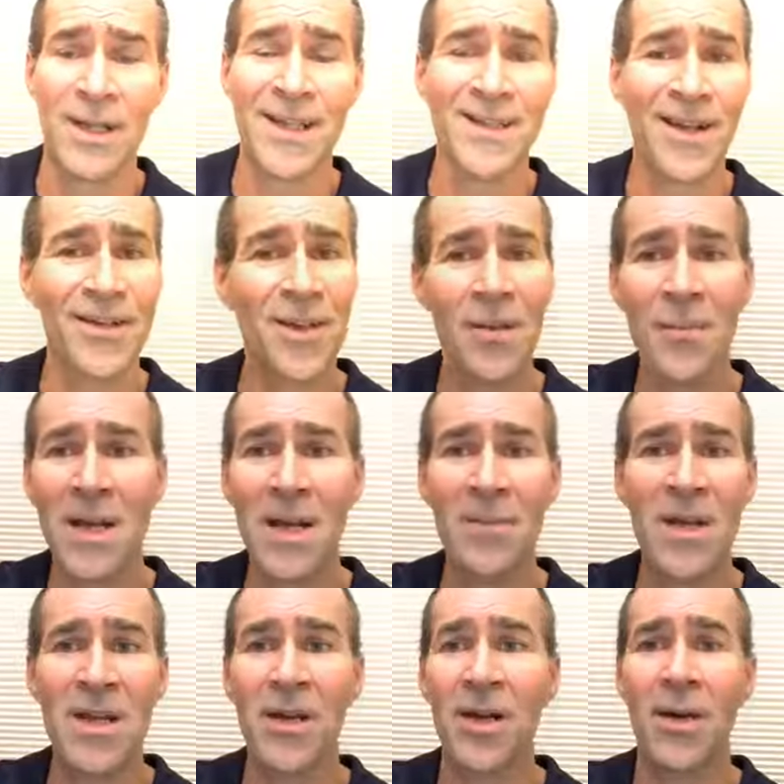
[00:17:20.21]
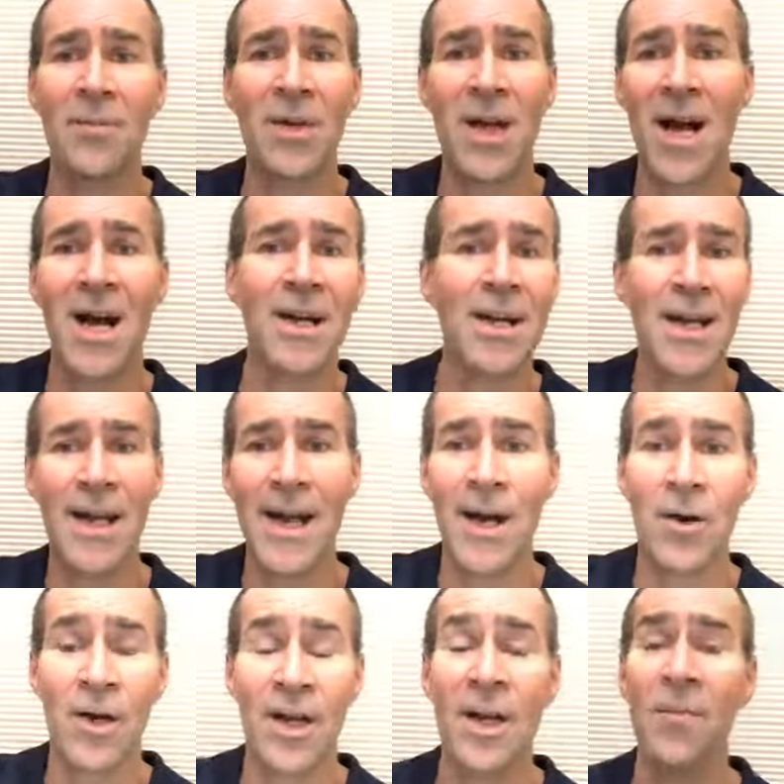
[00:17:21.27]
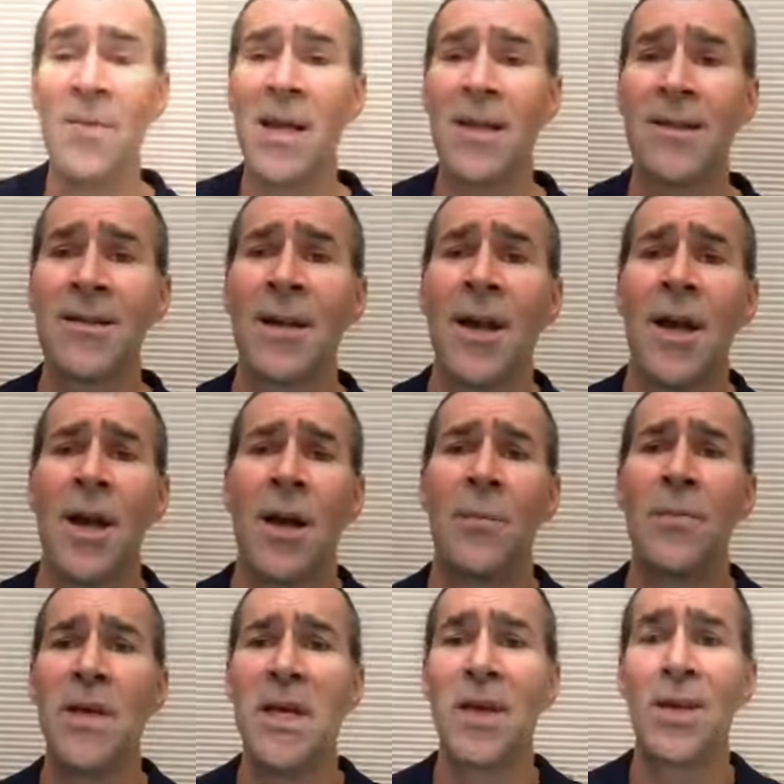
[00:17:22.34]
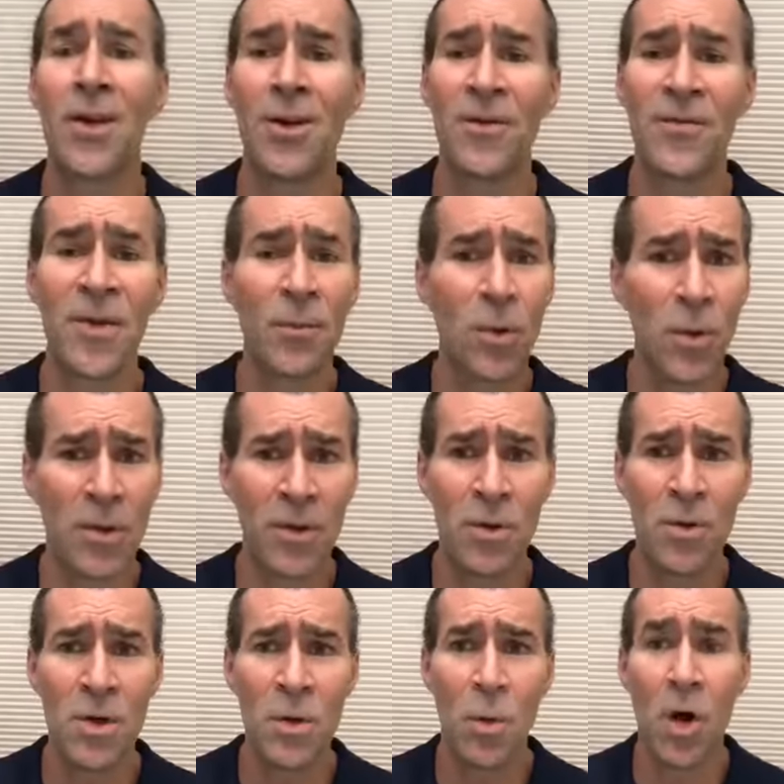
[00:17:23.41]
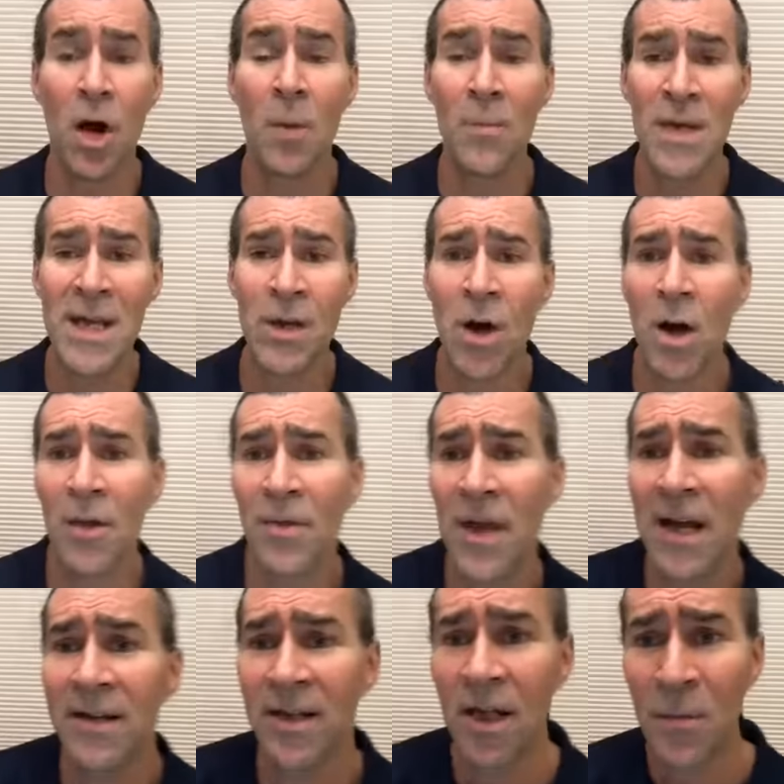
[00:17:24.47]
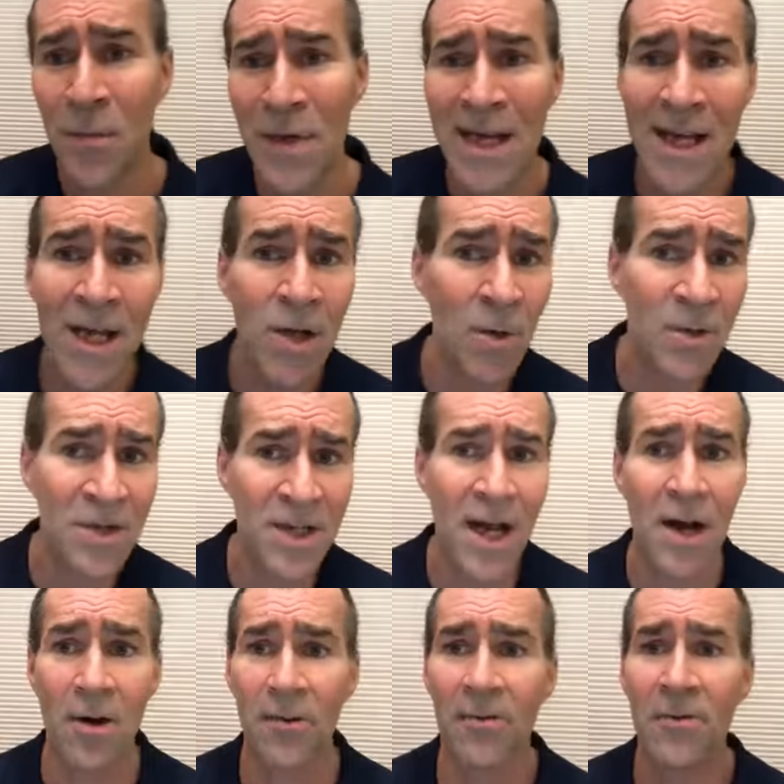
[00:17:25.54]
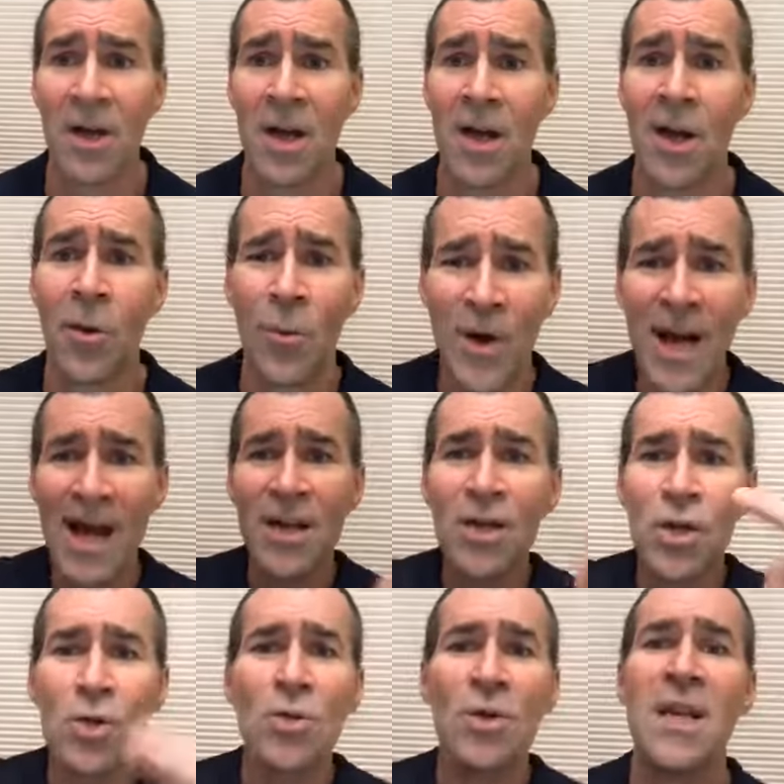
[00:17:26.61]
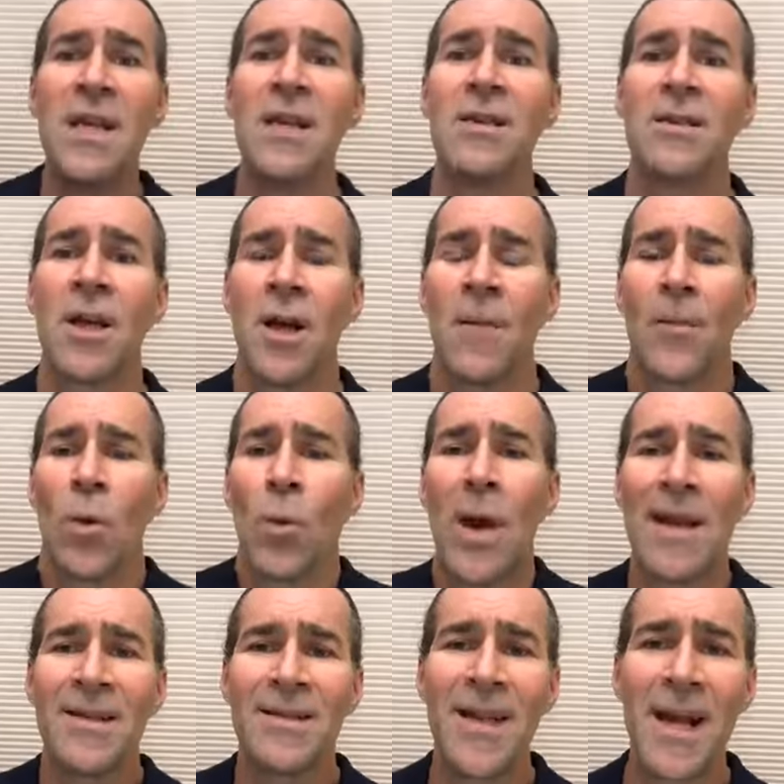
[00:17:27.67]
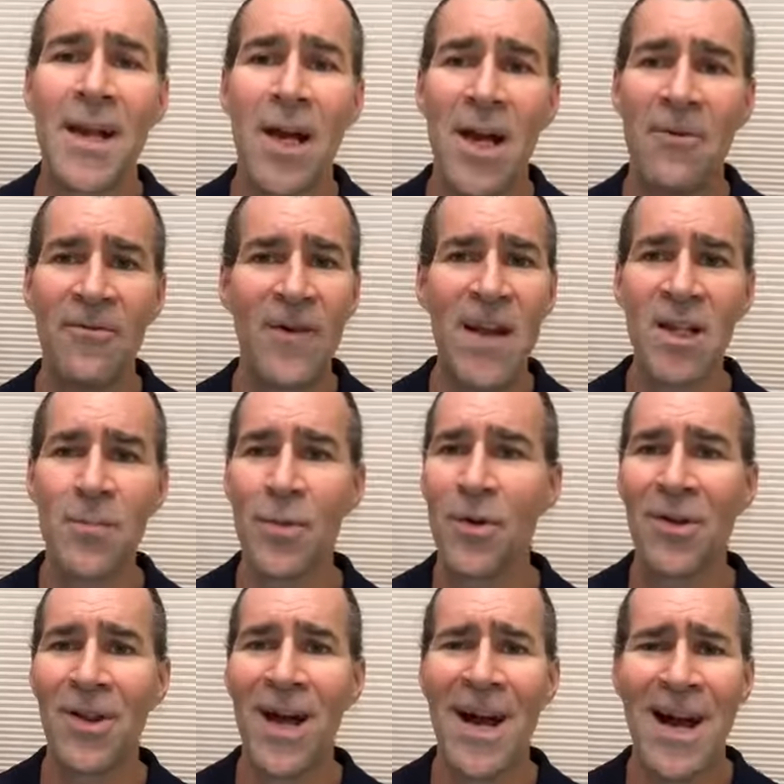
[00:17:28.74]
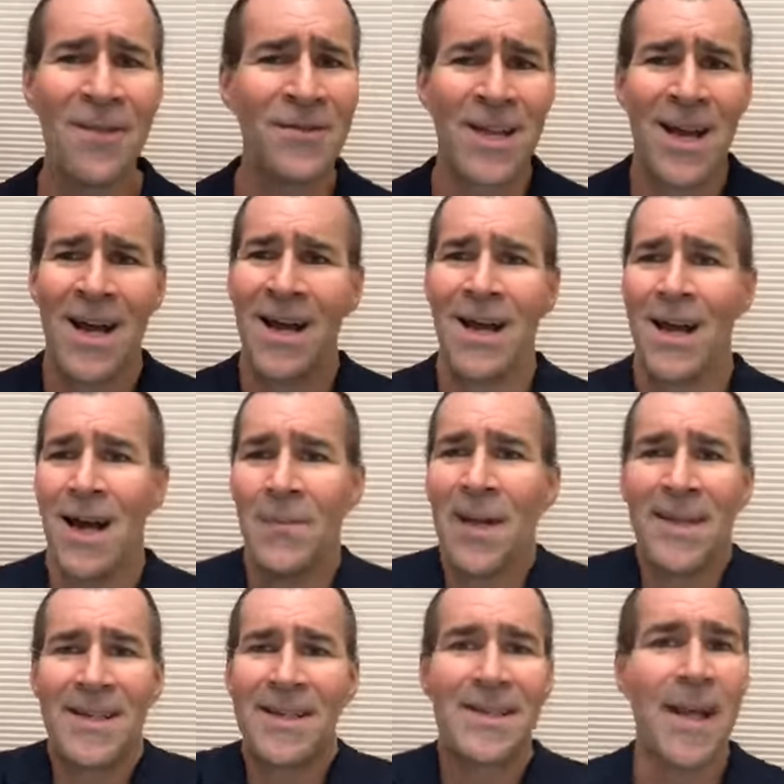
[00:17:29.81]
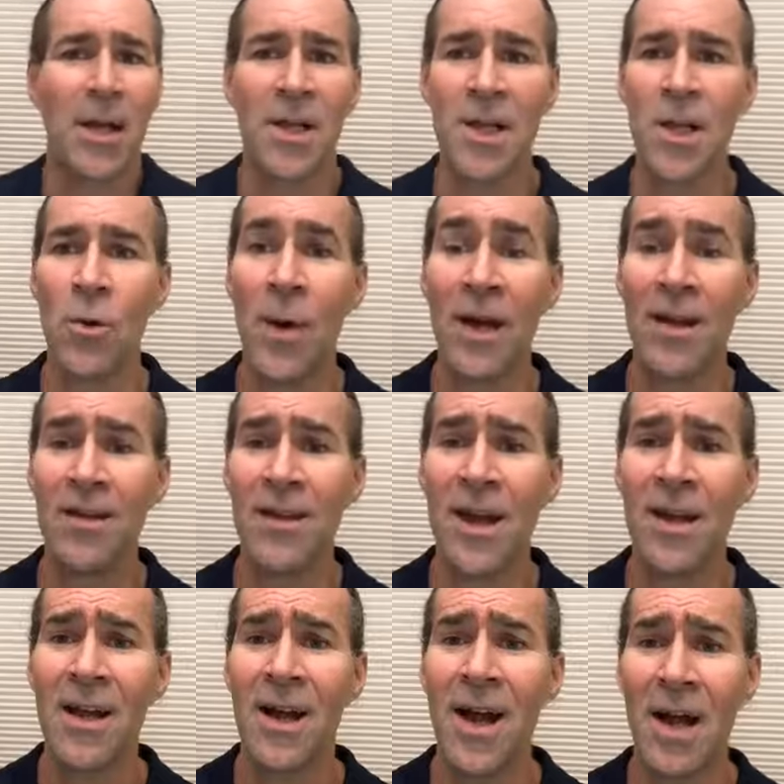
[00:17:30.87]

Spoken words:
That doesn't mean become cocky and arrogant. It means being comfortable with who you are, being authentic, being yourself. When I do these Wednesday night Facebook Lives, I'm not selling you anything.